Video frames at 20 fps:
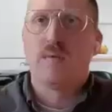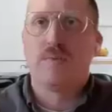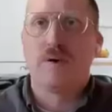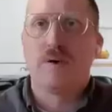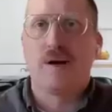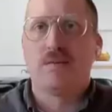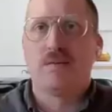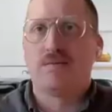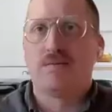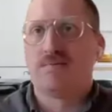
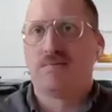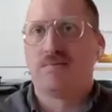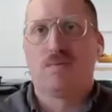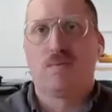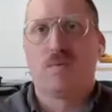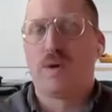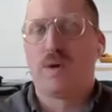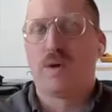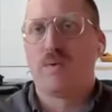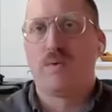But
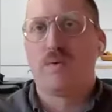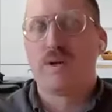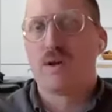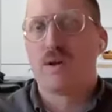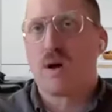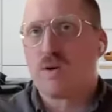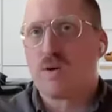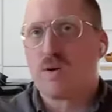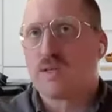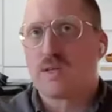we
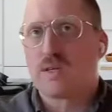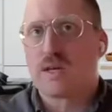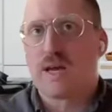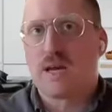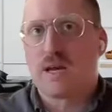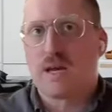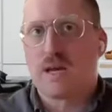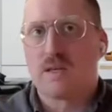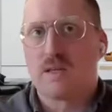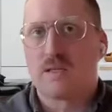know it's
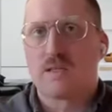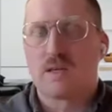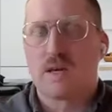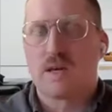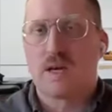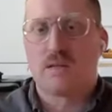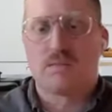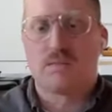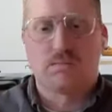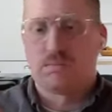
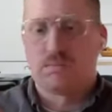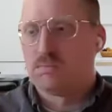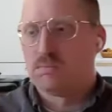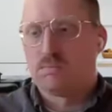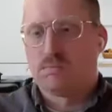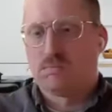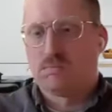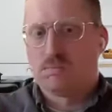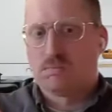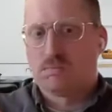a
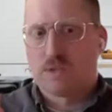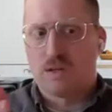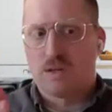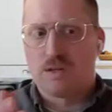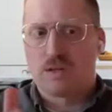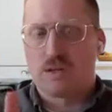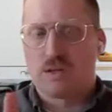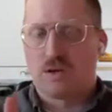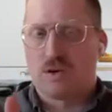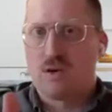
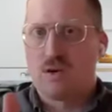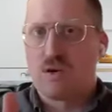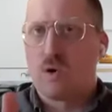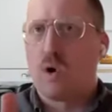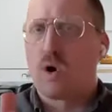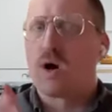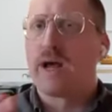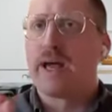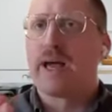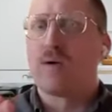concern
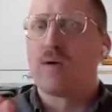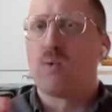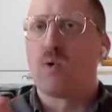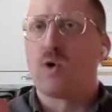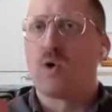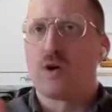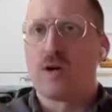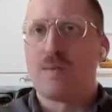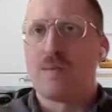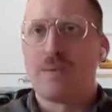or a
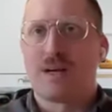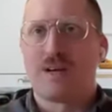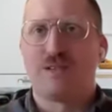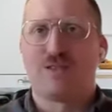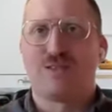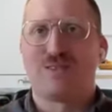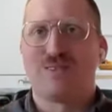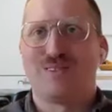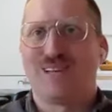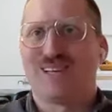worry,
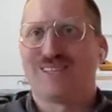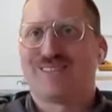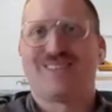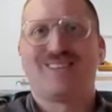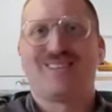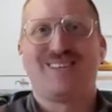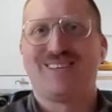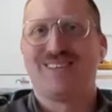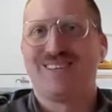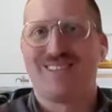because
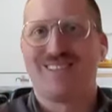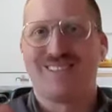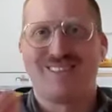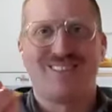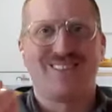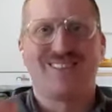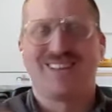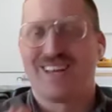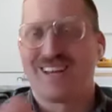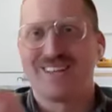that's
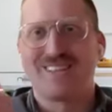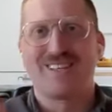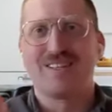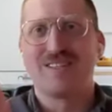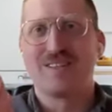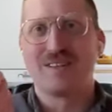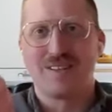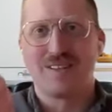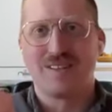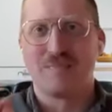like I said,
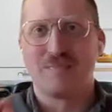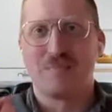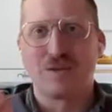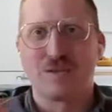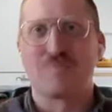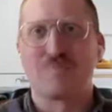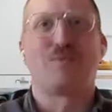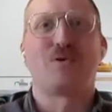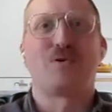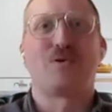the
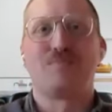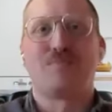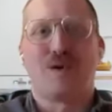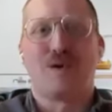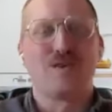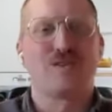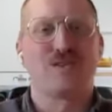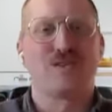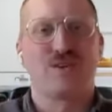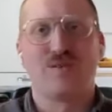most important
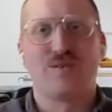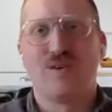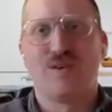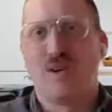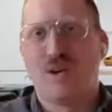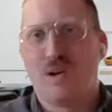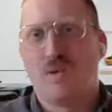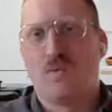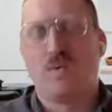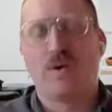part. So
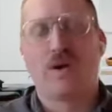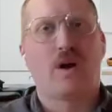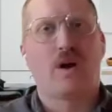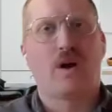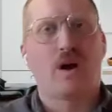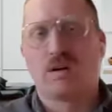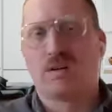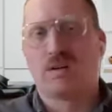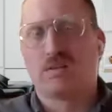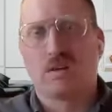we
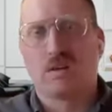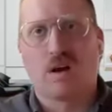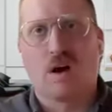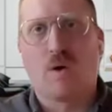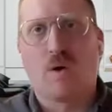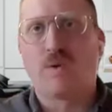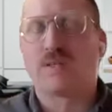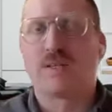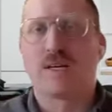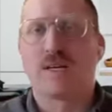are
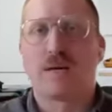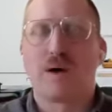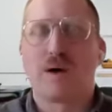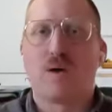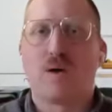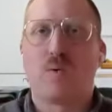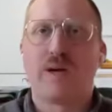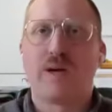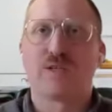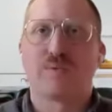always thinking
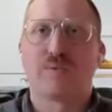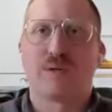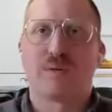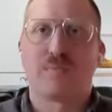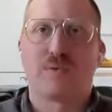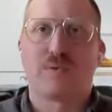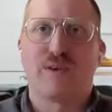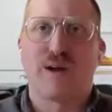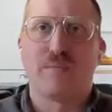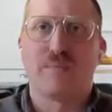about ways that we can
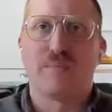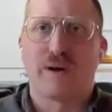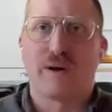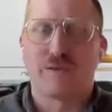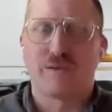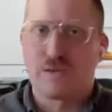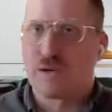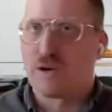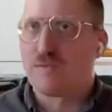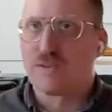provide
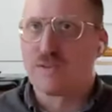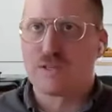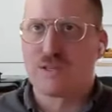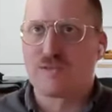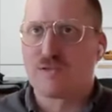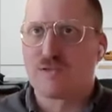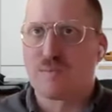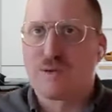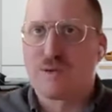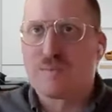better
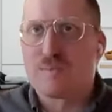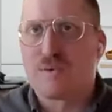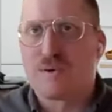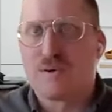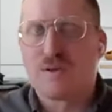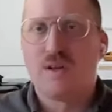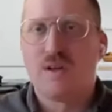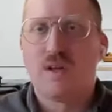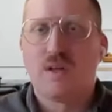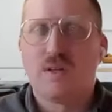services for
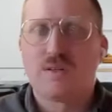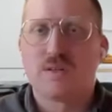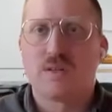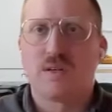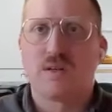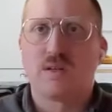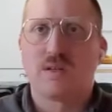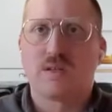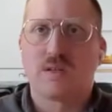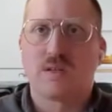people
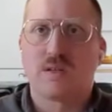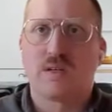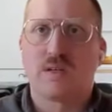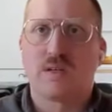to